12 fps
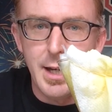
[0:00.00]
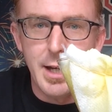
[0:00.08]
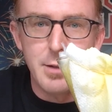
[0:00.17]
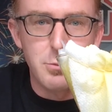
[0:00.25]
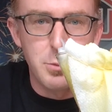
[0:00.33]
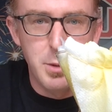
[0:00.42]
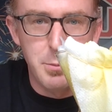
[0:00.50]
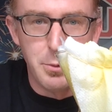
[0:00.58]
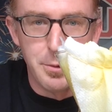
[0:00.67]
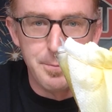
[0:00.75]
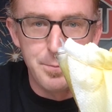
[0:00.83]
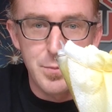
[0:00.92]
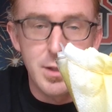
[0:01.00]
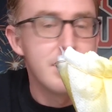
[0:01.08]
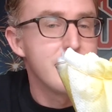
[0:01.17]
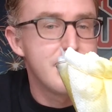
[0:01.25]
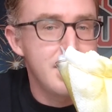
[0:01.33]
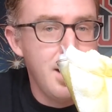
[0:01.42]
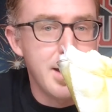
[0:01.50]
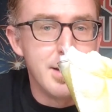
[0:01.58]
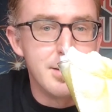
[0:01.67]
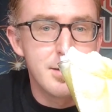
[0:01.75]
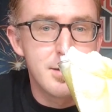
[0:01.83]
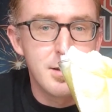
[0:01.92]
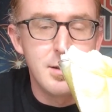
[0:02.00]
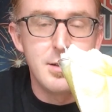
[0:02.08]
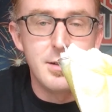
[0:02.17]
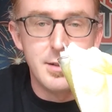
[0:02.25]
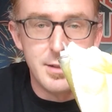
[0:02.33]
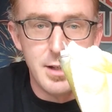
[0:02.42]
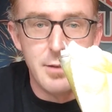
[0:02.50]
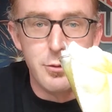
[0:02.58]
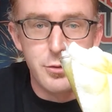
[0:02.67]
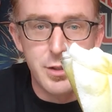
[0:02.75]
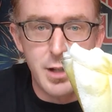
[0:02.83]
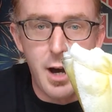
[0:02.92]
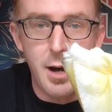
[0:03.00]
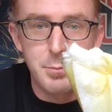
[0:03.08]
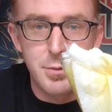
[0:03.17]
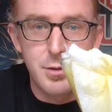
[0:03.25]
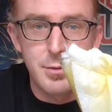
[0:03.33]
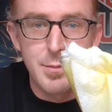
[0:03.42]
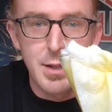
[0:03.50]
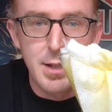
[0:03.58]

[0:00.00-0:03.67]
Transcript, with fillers: And remember, science never stops.